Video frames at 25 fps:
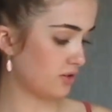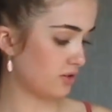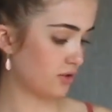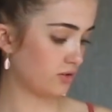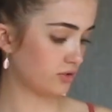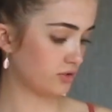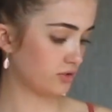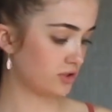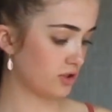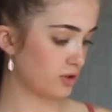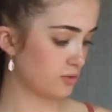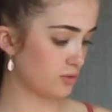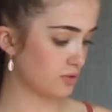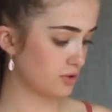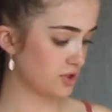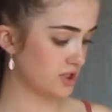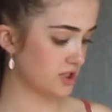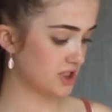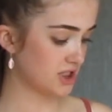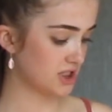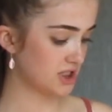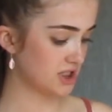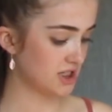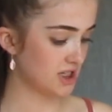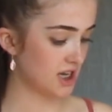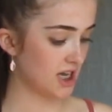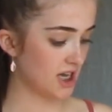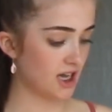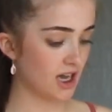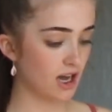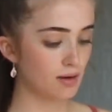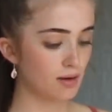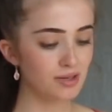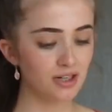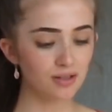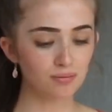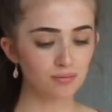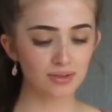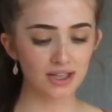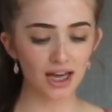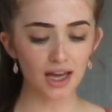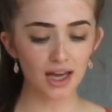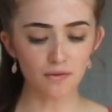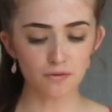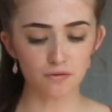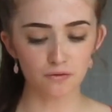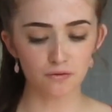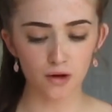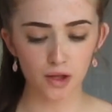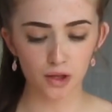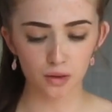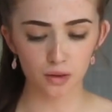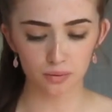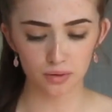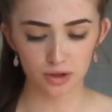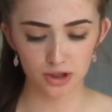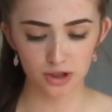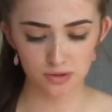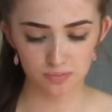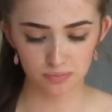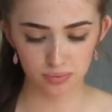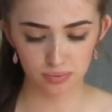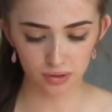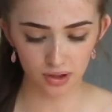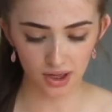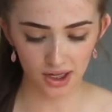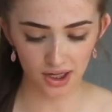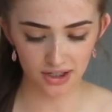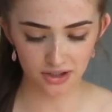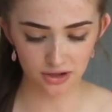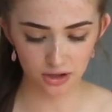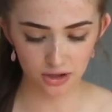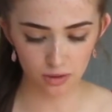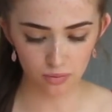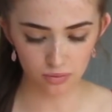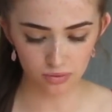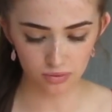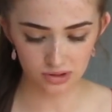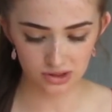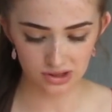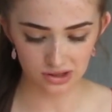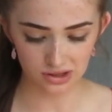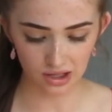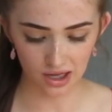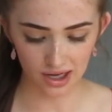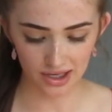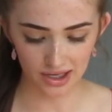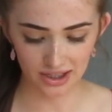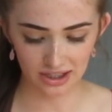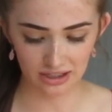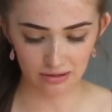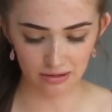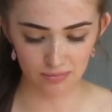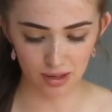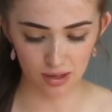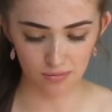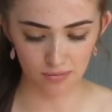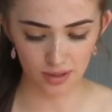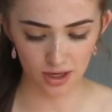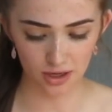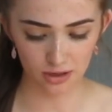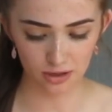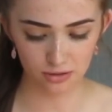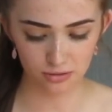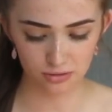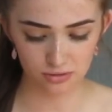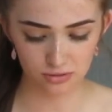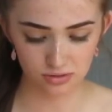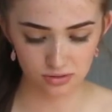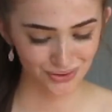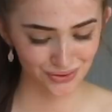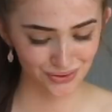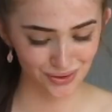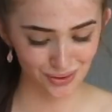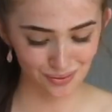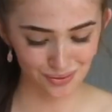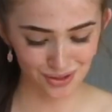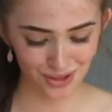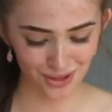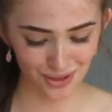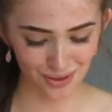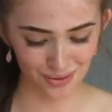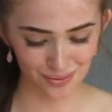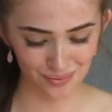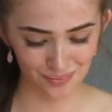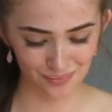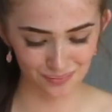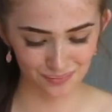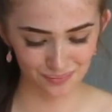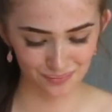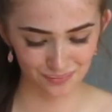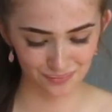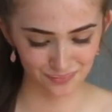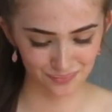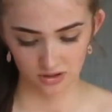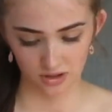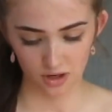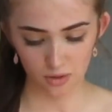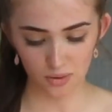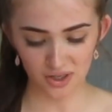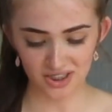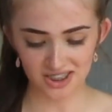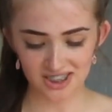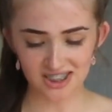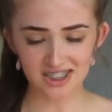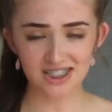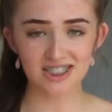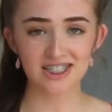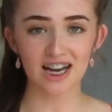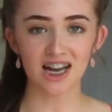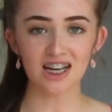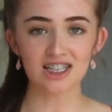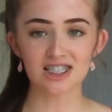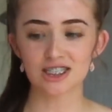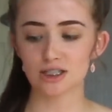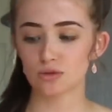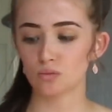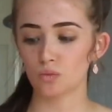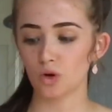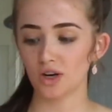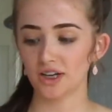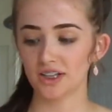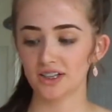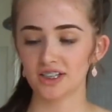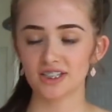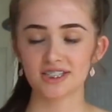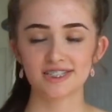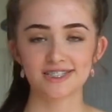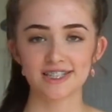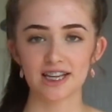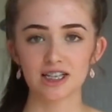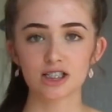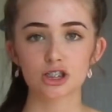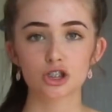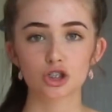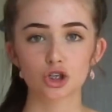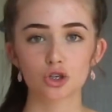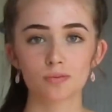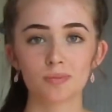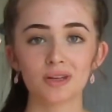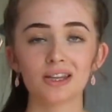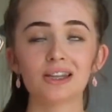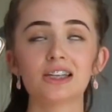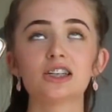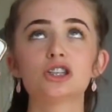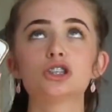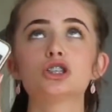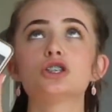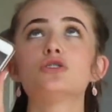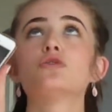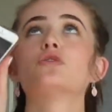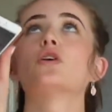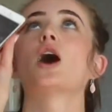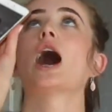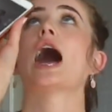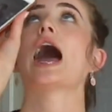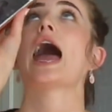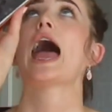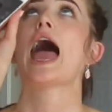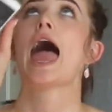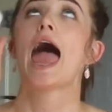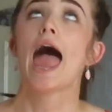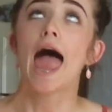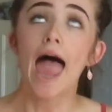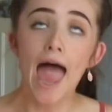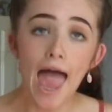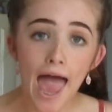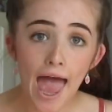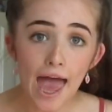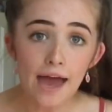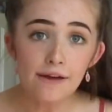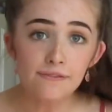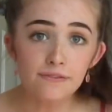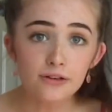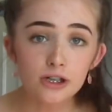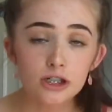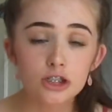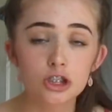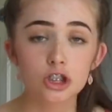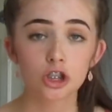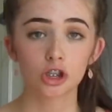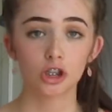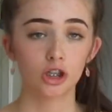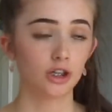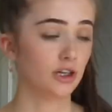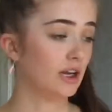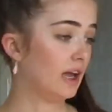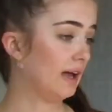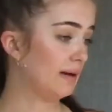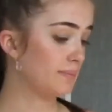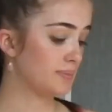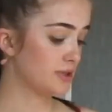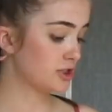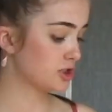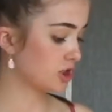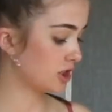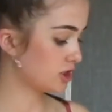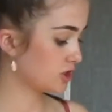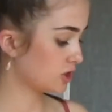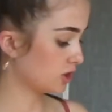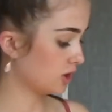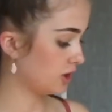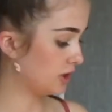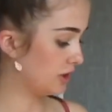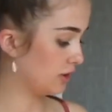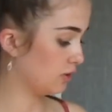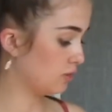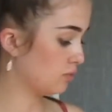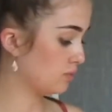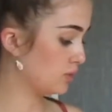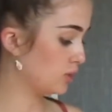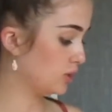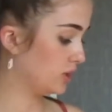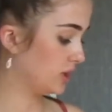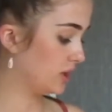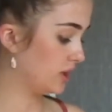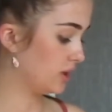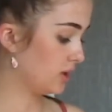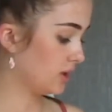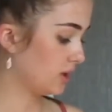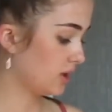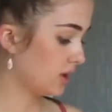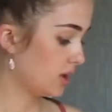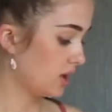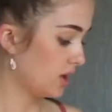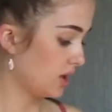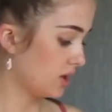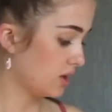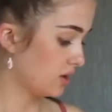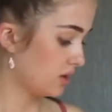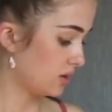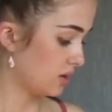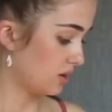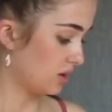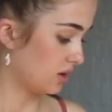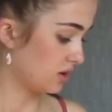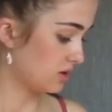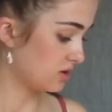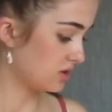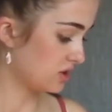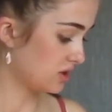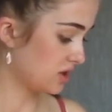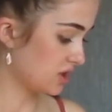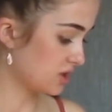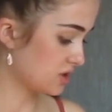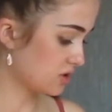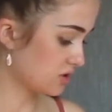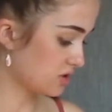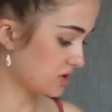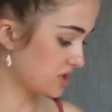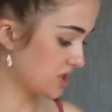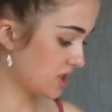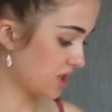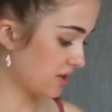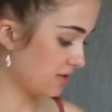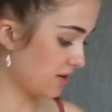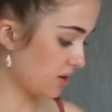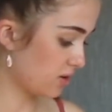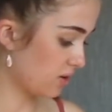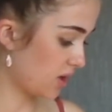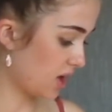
not so good today. I mean, I'm getting followers, but like no one's liking my post, so you know. Oh, I did a dancing one, and this dance took me literally forever. Ever to learn. I've been trying to learn it all morning and it's got zero